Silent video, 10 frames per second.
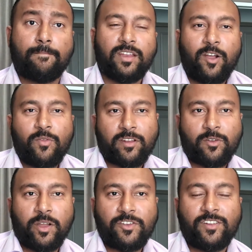Now the
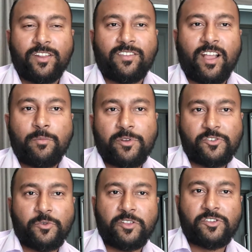question is, how much
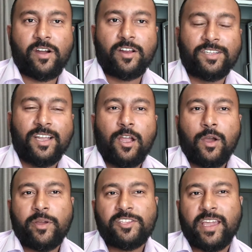do we charge?
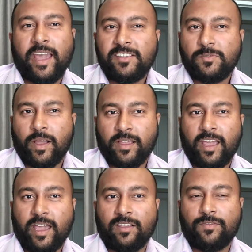Well, it's case by
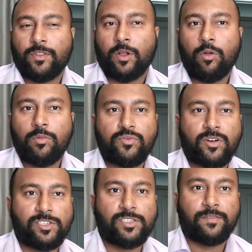case. For the whole
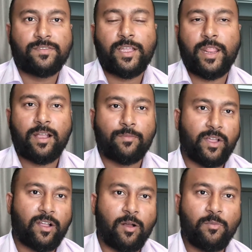process of setting up the
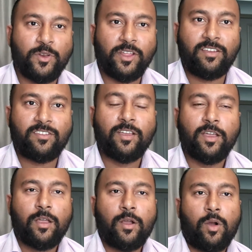companies,
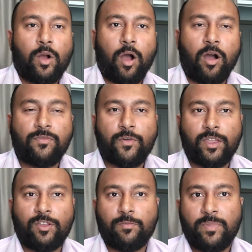offering
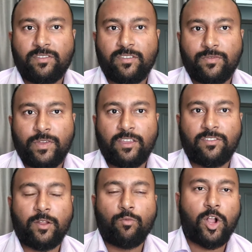you business
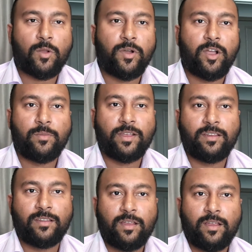visa and work permit,
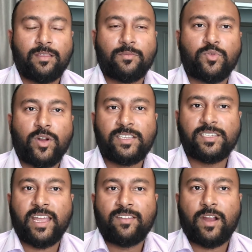the price
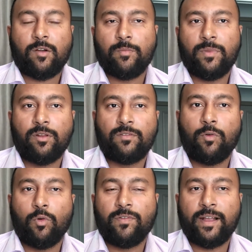can vary between
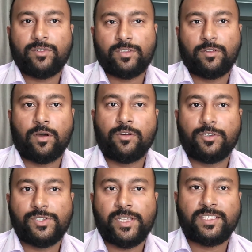$4,000 to
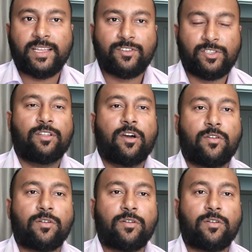$6,000.